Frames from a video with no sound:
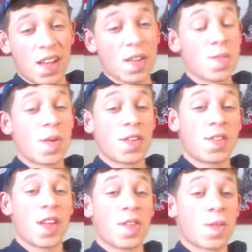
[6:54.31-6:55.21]
Like, there's one
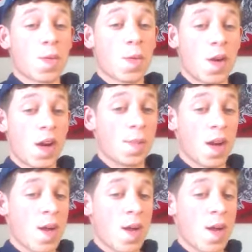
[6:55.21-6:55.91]
dude that threw up,